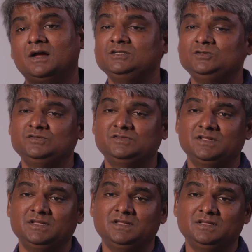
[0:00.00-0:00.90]
I should
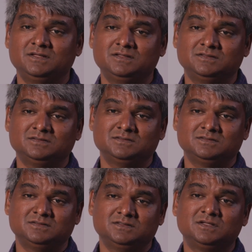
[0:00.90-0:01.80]
say
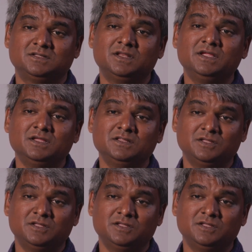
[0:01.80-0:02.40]
that the Lincoln